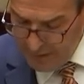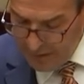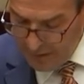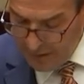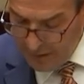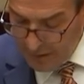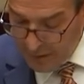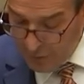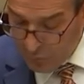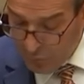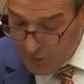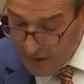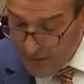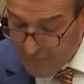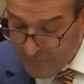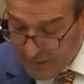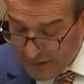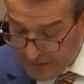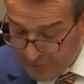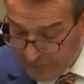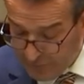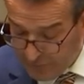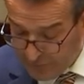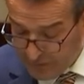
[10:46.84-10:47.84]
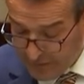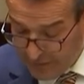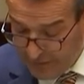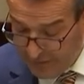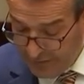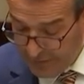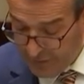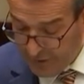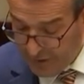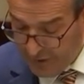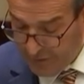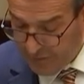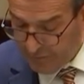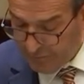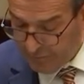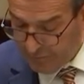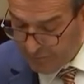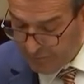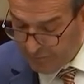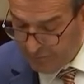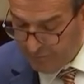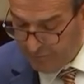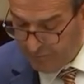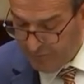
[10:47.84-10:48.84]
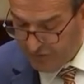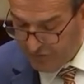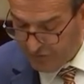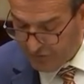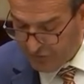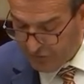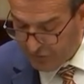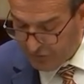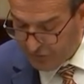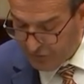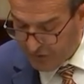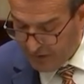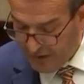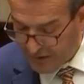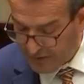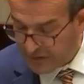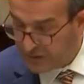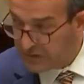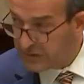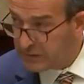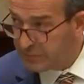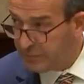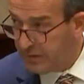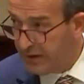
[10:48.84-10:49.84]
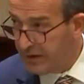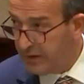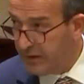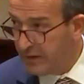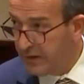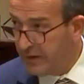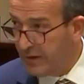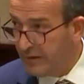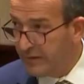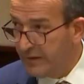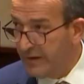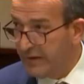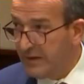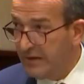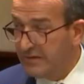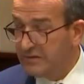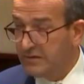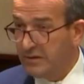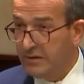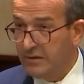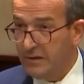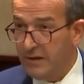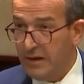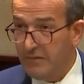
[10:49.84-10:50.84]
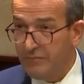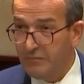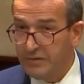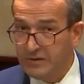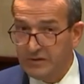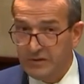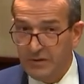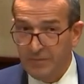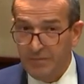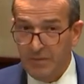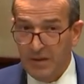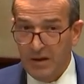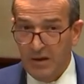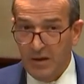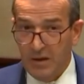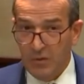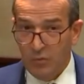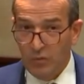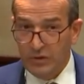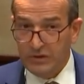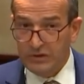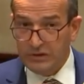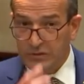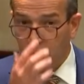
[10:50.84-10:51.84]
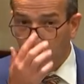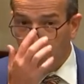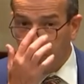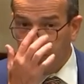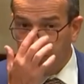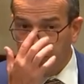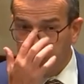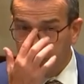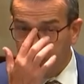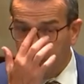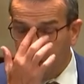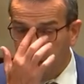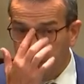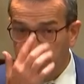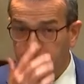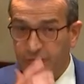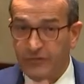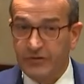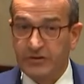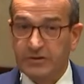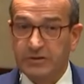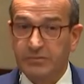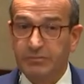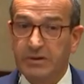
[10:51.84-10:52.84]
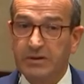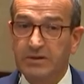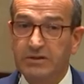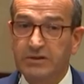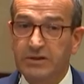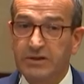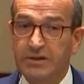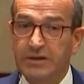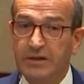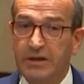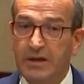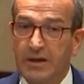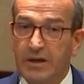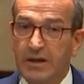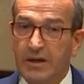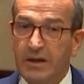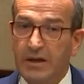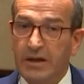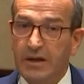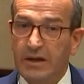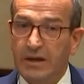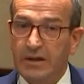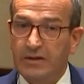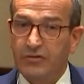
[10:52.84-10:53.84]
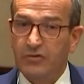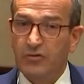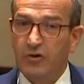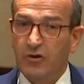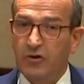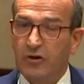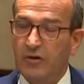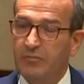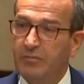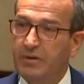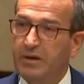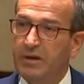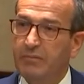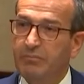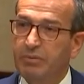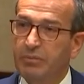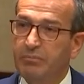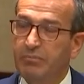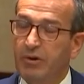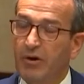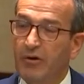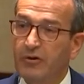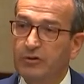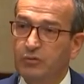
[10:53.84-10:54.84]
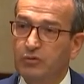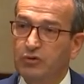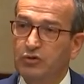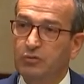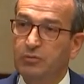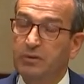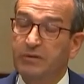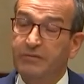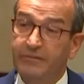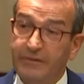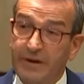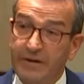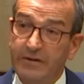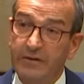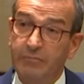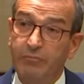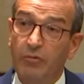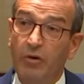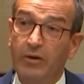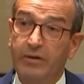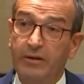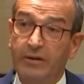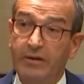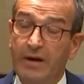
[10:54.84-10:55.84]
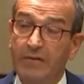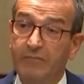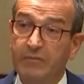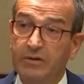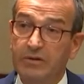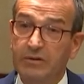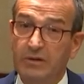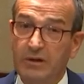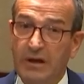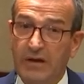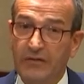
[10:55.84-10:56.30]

Uh, we have made it very clear, though, Mr Acting Speaker, that as a government, we, while we support the feasibility, it's not going to be a proposal which will be funded by the government.